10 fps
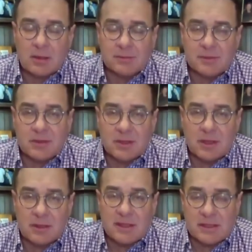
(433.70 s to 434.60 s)

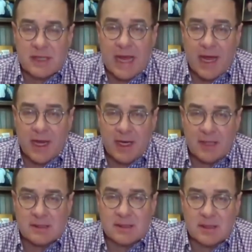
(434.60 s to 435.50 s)
cryptocurrency
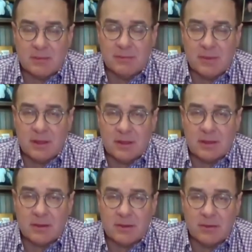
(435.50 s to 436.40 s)
has come
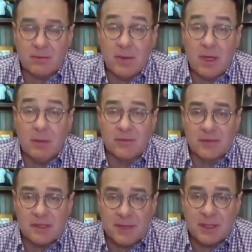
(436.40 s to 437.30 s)
into the realm
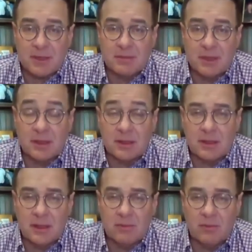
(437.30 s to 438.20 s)
of
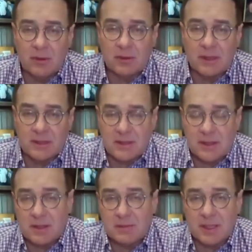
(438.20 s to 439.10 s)
respectability and will
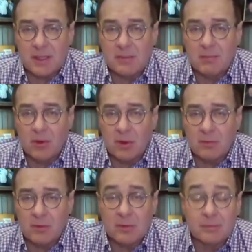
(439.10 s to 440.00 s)
continue to become
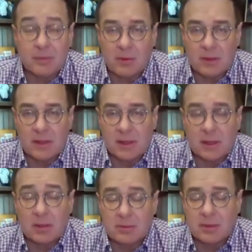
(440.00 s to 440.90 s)
more and more important in
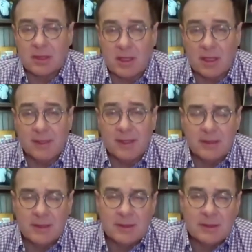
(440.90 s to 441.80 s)
the global economy.